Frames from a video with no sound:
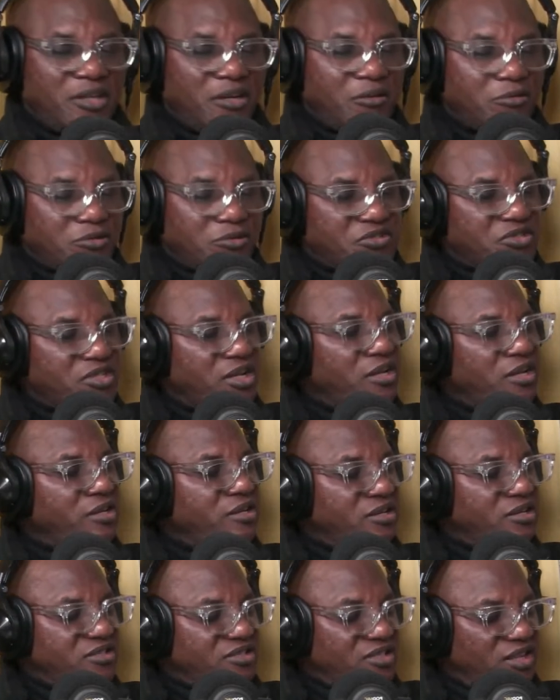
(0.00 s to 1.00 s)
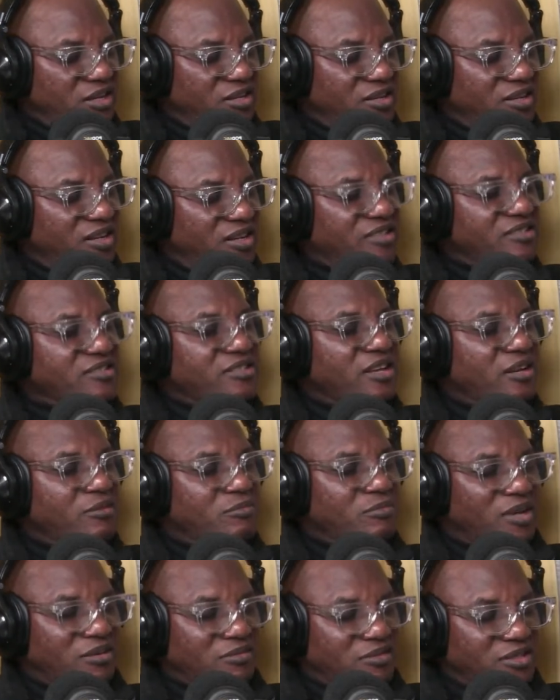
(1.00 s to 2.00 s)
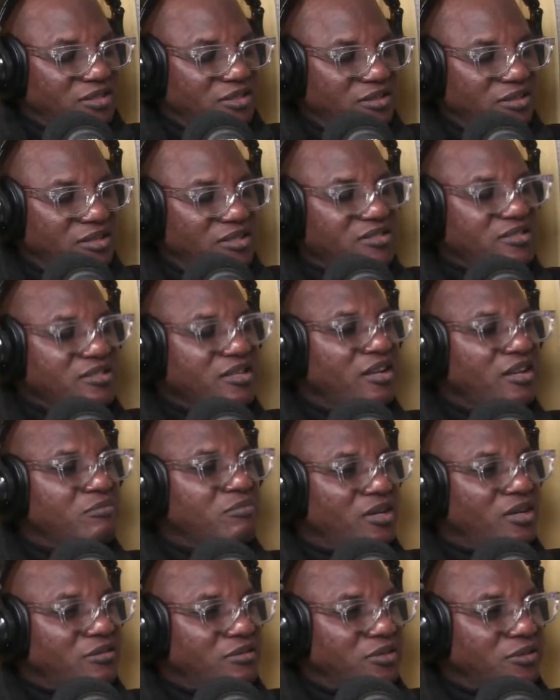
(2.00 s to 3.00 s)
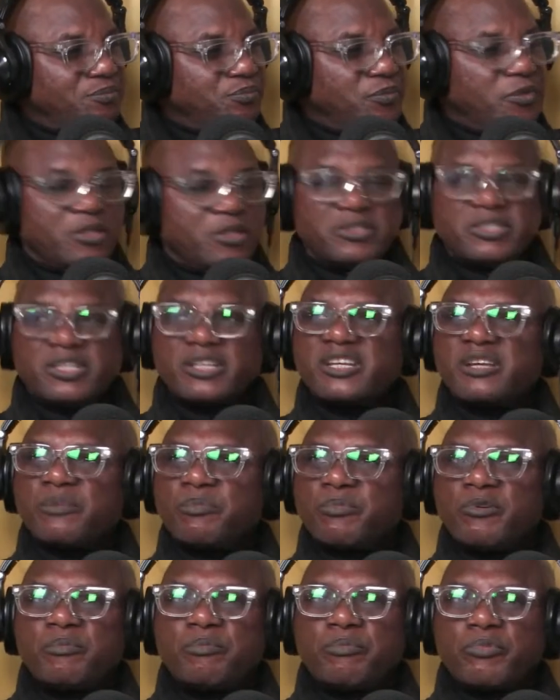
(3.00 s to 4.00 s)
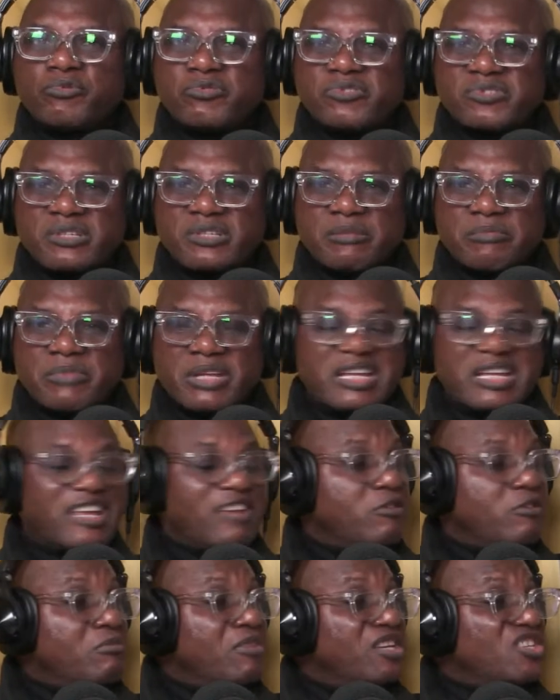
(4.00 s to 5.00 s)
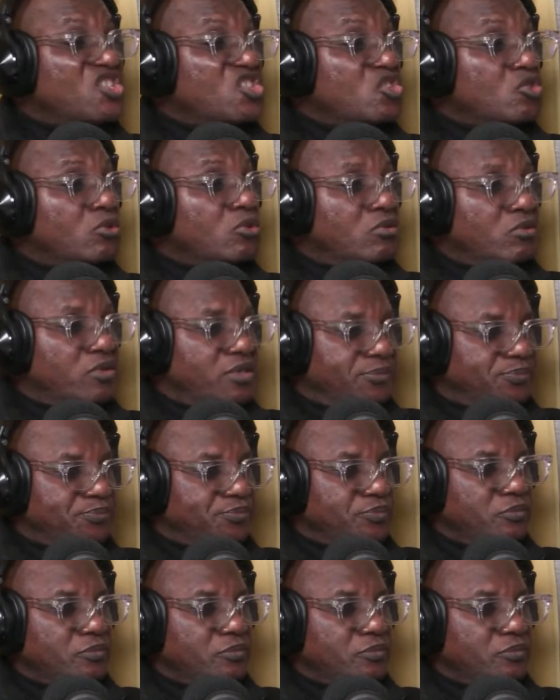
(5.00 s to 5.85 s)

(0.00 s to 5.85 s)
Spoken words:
I was telling this girl, let's get married. Let's get married. She keep on posting me, giving me story.